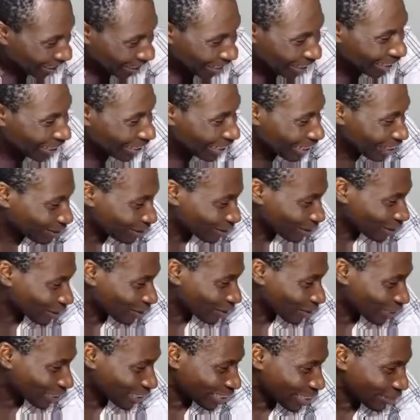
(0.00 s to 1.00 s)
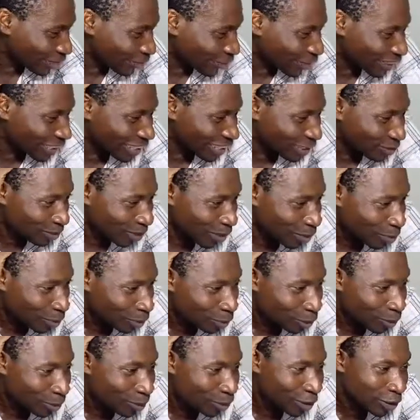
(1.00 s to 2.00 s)
it's not selfishness, why would
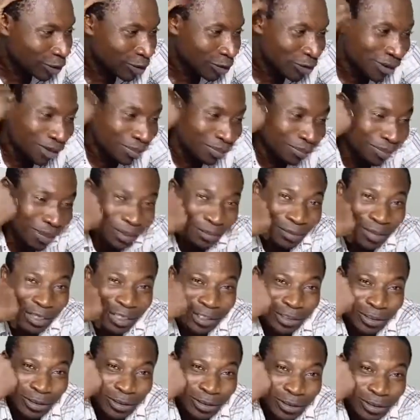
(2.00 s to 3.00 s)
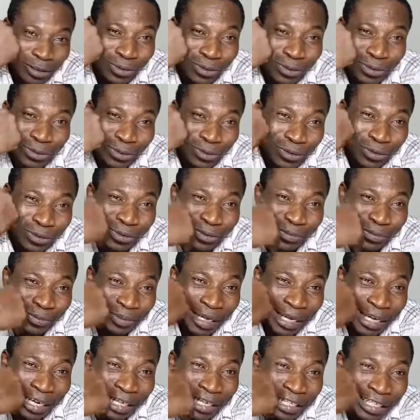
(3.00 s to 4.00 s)
somebody go and pay money to buy
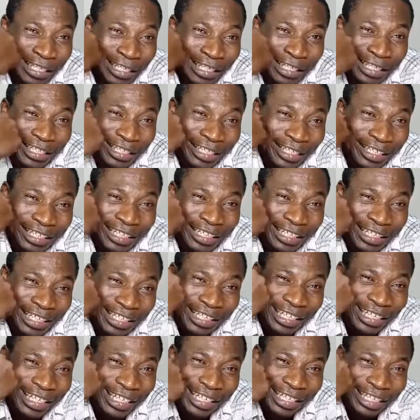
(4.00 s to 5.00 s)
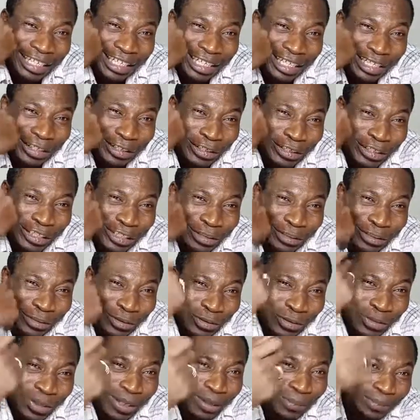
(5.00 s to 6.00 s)
oil to go
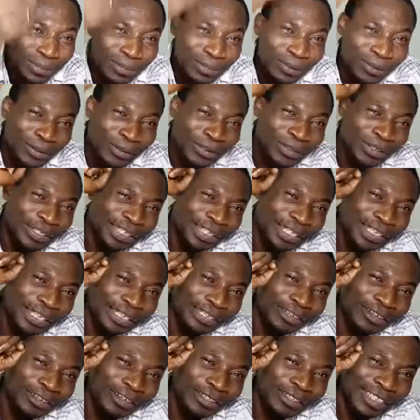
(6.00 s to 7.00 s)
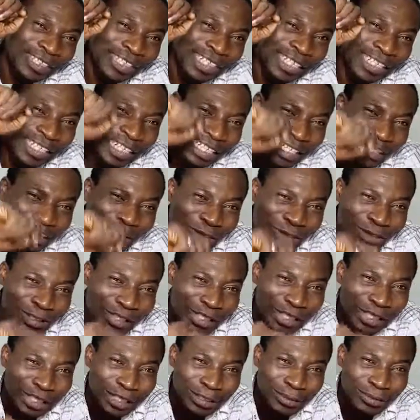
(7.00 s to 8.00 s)
and pour on their head so that they
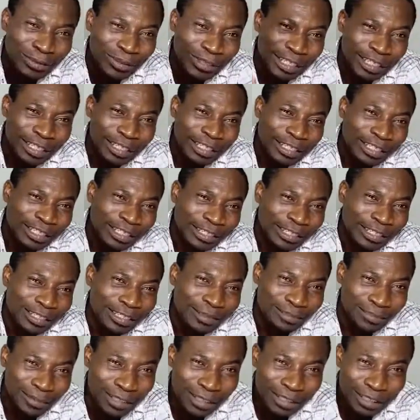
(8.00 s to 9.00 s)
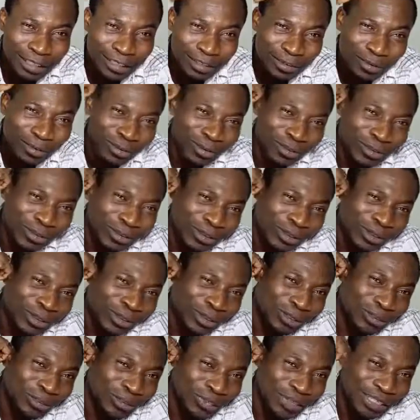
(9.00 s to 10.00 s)
will get breakthrough or
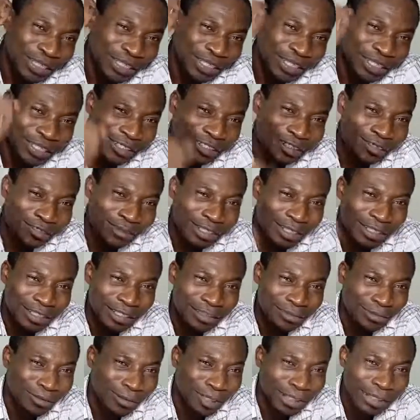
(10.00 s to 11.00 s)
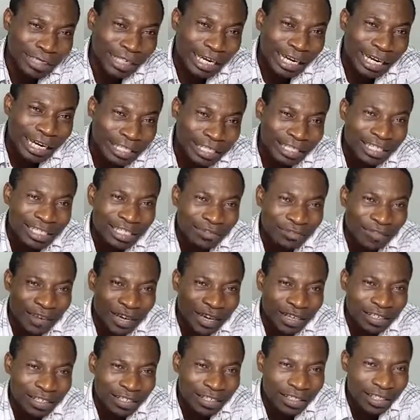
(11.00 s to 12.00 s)
miracle? What else defines
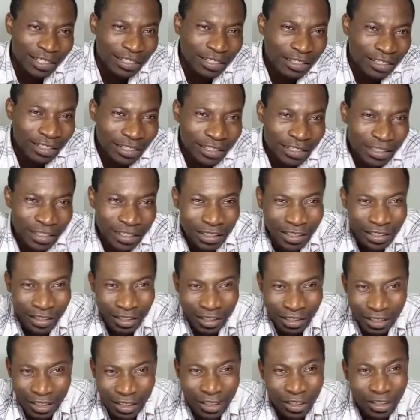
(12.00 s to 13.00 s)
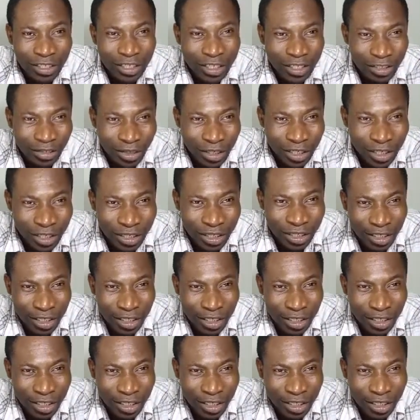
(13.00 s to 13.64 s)
that? It's not dishonesty.